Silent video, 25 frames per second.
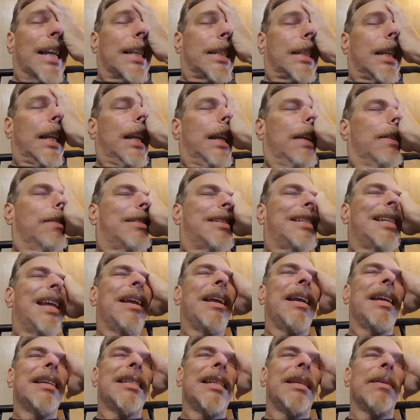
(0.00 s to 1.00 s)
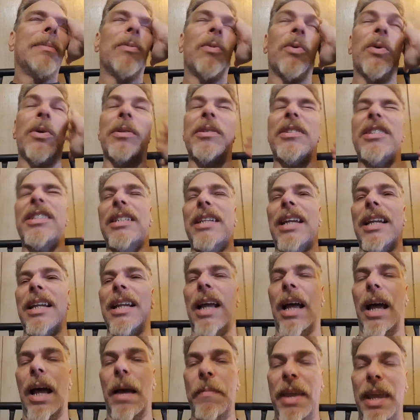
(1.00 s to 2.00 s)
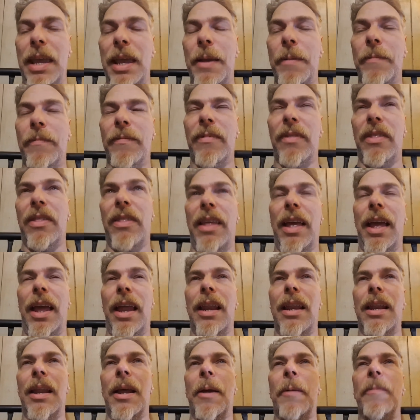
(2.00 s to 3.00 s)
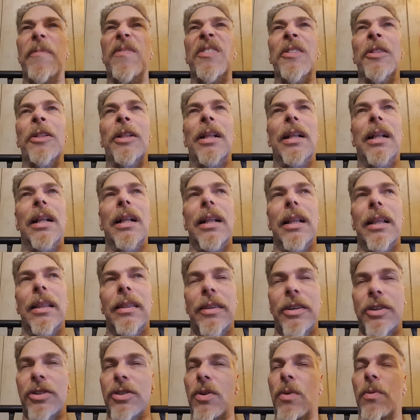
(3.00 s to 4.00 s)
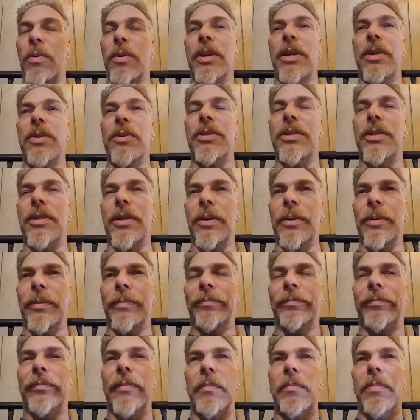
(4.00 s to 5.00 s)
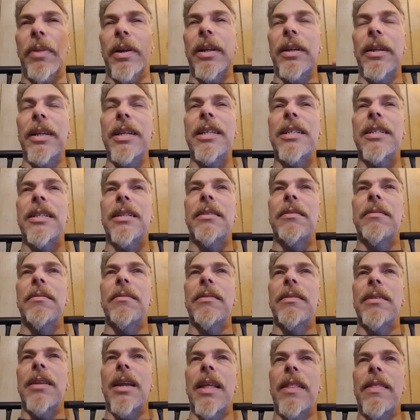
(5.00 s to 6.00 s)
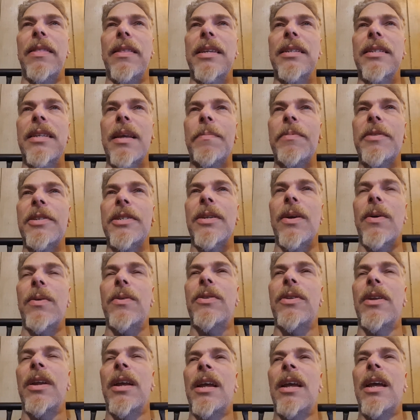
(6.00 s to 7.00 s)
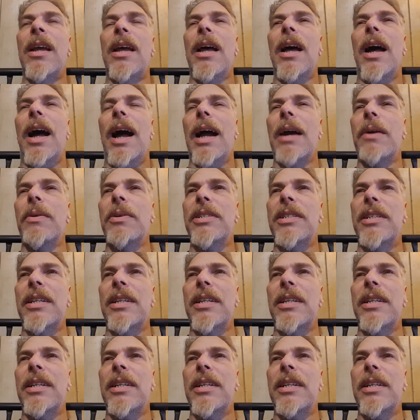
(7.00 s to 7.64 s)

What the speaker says: I said, it seemed more sitcom-y than the show we're used to, but at least in this episode, Iris